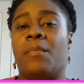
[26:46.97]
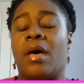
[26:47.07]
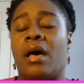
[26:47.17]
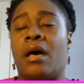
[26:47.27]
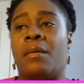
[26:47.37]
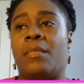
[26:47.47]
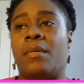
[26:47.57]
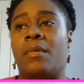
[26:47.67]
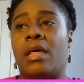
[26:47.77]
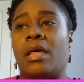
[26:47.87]

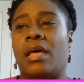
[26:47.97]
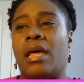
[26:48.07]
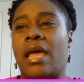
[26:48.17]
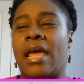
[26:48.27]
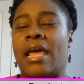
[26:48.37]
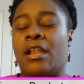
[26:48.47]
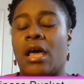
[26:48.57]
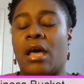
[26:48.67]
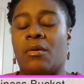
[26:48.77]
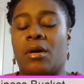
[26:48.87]
And
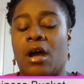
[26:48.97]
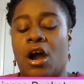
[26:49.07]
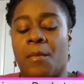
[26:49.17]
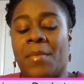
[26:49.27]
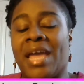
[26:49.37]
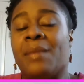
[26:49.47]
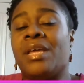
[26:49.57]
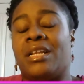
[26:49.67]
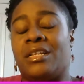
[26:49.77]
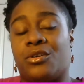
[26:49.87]
our main
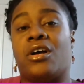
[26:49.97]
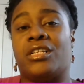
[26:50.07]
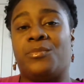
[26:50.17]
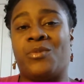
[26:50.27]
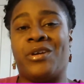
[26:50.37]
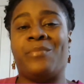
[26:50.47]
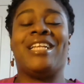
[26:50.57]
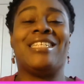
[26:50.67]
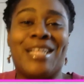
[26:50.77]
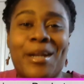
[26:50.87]
meetings are called sprint
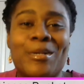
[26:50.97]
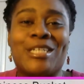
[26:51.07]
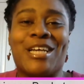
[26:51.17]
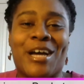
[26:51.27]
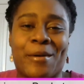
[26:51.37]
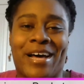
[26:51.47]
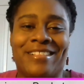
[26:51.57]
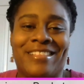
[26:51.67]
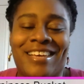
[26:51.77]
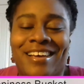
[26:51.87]
meetings, and then I'm going to talk
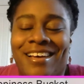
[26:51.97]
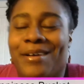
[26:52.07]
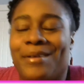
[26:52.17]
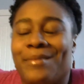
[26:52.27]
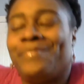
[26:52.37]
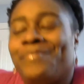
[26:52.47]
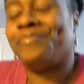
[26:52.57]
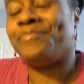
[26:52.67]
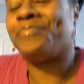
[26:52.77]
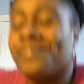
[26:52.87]
about
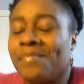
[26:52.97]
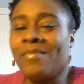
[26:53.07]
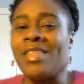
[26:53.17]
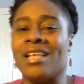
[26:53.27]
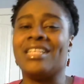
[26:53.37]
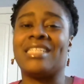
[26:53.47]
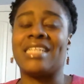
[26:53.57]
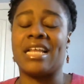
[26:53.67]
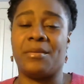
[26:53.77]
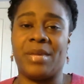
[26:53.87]
the
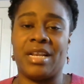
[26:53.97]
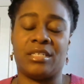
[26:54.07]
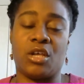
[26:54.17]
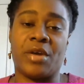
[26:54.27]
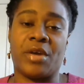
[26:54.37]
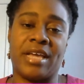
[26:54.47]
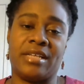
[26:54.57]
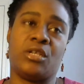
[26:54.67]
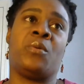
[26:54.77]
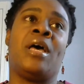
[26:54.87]
stand-up meetings. Okay,
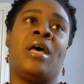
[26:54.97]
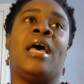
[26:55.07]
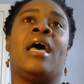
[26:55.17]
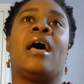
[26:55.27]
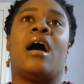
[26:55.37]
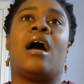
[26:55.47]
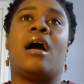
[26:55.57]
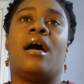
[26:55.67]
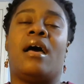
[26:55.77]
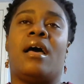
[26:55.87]
so
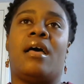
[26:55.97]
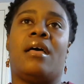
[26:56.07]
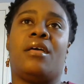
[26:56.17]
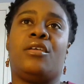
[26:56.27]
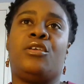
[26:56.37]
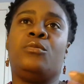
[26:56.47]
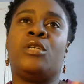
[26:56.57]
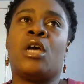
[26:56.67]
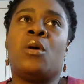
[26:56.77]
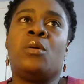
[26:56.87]
you
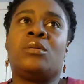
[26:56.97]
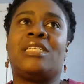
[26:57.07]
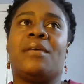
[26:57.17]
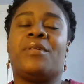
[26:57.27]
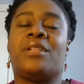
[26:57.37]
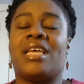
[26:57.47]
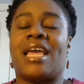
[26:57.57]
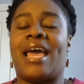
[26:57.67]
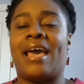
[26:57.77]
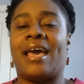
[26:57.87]
don't typically
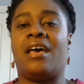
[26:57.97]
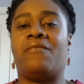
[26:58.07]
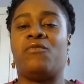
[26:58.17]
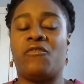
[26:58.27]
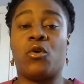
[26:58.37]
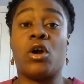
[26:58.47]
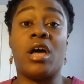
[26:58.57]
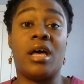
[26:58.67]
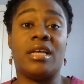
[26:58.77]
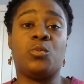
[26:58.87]
have, or for
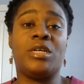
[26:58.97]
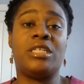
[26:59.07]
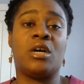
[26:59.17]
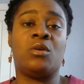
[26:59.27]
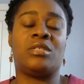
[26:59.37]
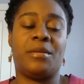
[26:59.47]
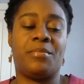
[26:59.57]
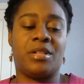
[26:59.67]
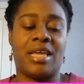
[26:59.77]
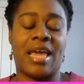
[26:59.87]
us, we don't
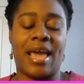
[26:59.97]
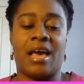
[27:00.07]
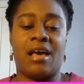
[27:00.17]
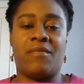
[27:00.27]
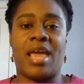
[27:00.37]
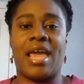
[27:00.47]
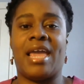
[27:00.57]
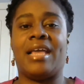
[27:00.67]
typically have a